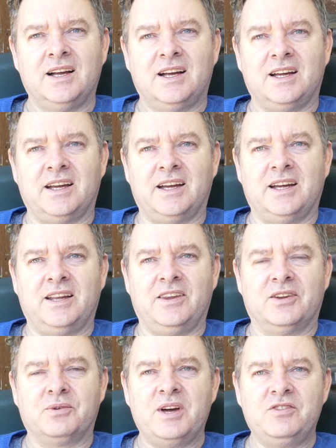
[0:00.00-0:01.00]

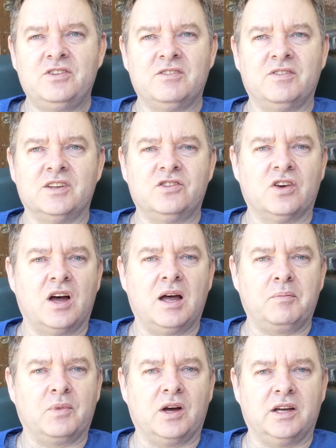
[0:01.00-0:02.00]
And the rest of the
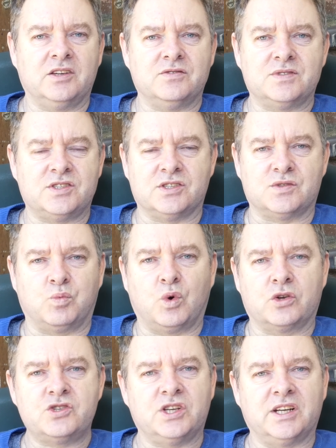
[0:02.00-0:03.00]
time I was just
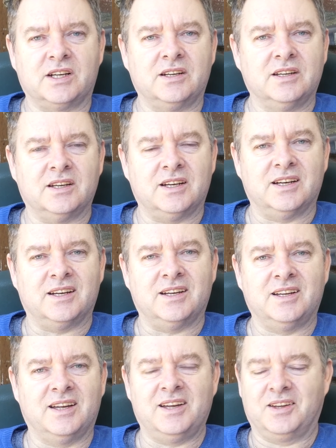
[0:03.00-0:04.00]
watching
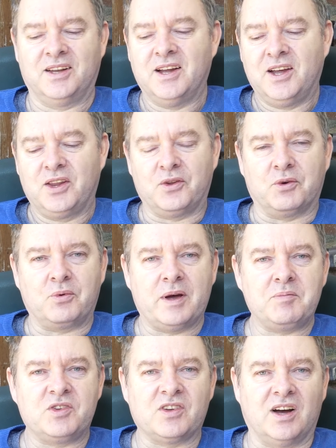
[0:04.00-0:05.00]
the
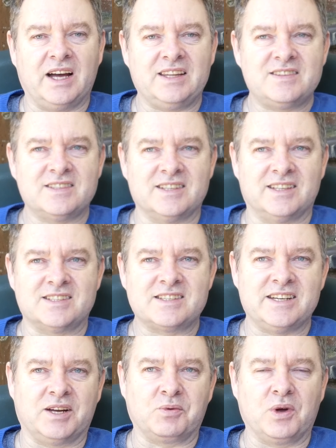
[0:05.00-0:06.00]
websites and
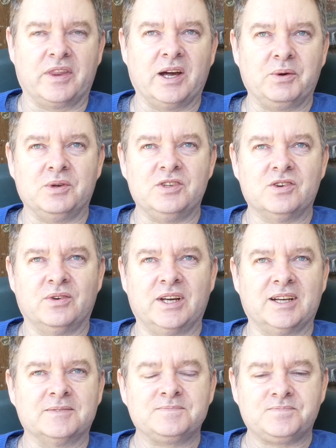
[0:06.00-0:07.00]
seeing what they were
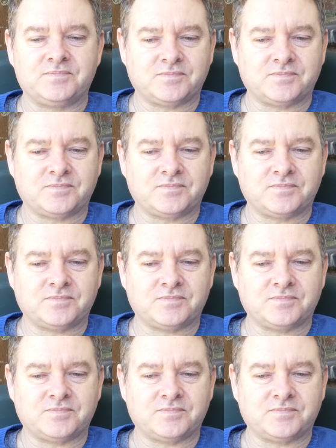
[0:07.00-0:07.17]
doing.